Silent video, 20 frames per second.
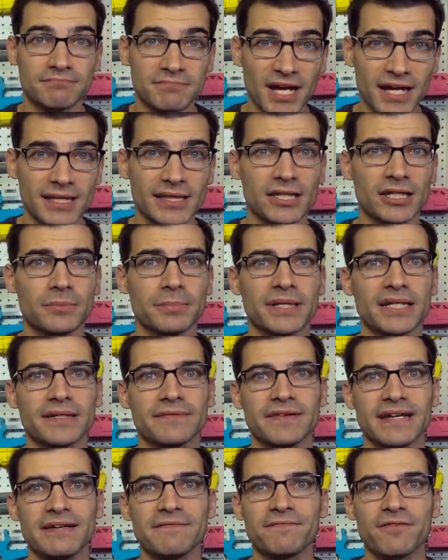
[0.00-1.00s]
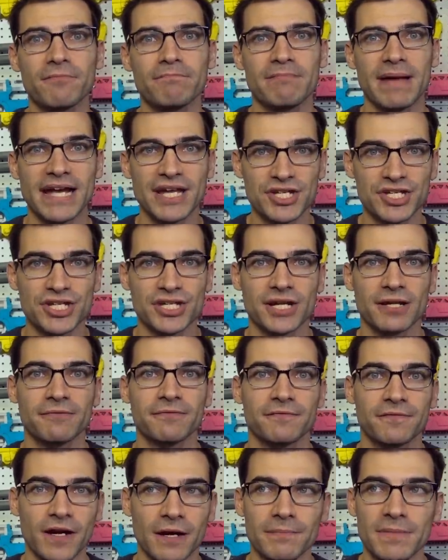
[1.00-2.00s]
got a little bit of information
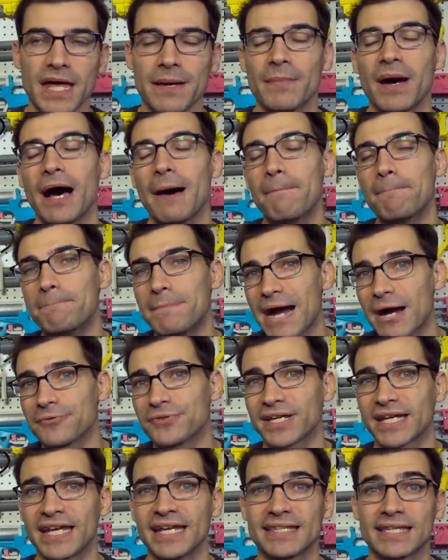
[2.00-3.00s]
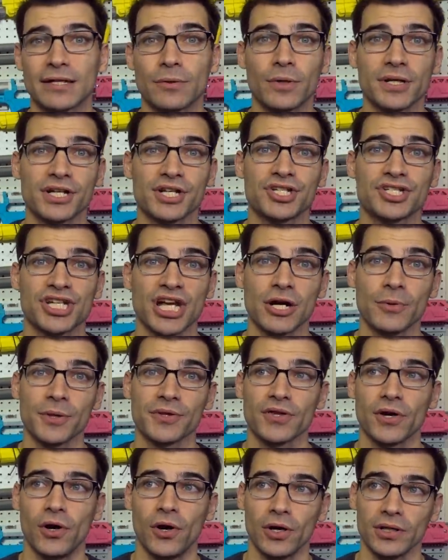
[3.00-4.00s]
from them about the kit that I wanted to share
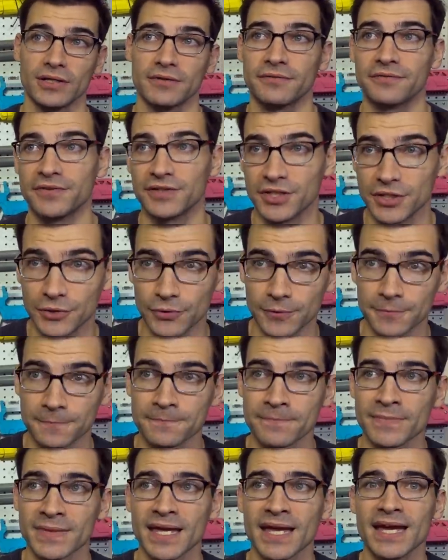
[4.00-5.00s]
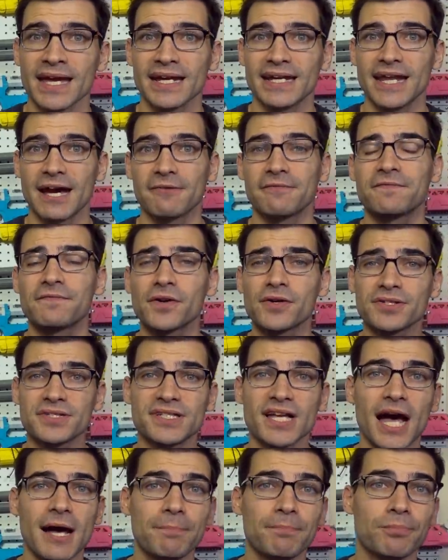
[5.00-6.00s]
with all of you. Now,
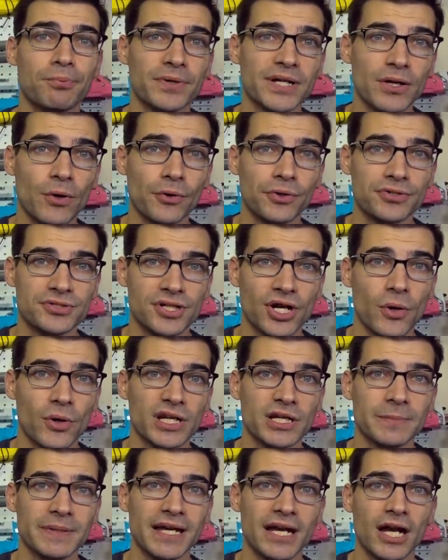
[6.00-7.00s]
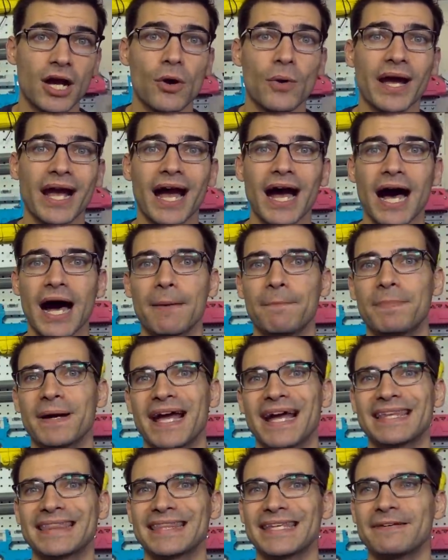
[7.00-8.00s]
first up, pre-orders are going to be going up
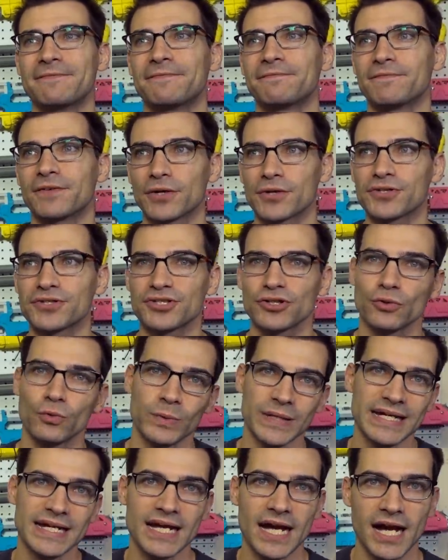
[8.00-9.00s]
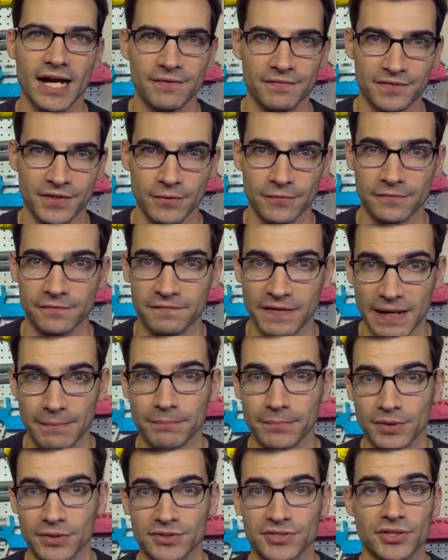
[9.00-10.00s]
at the first week of
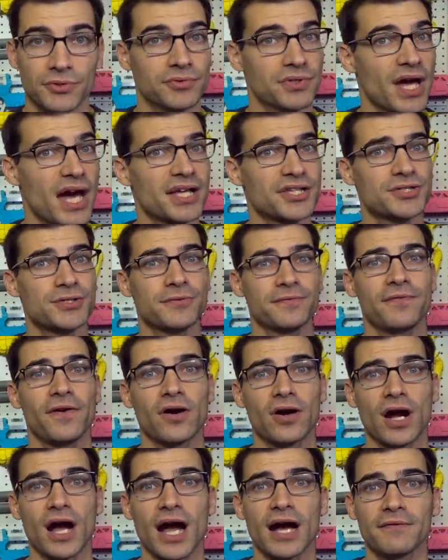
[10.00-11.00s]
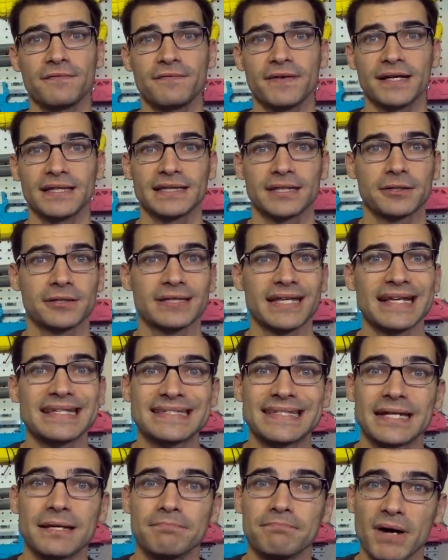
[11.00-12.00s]
November. So not too far off, a little less
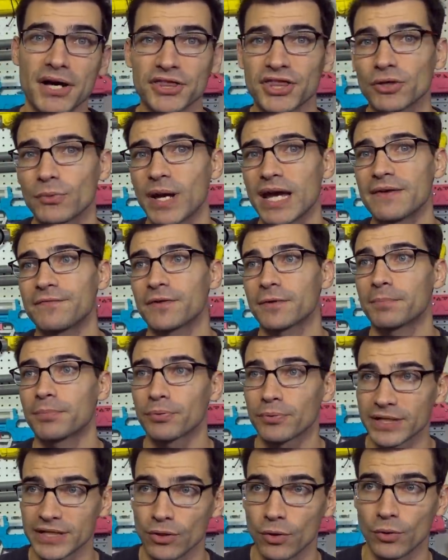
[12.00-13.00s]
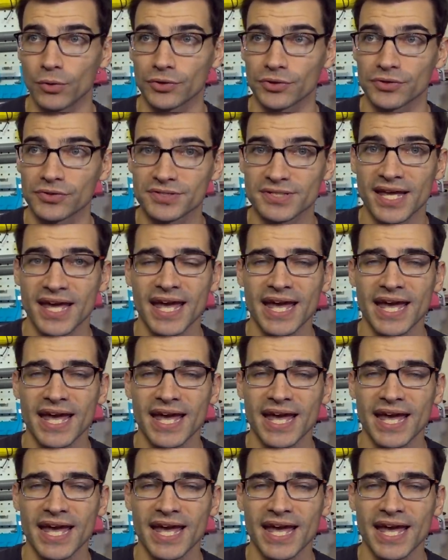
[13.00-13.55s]
than a month away for pre-orders,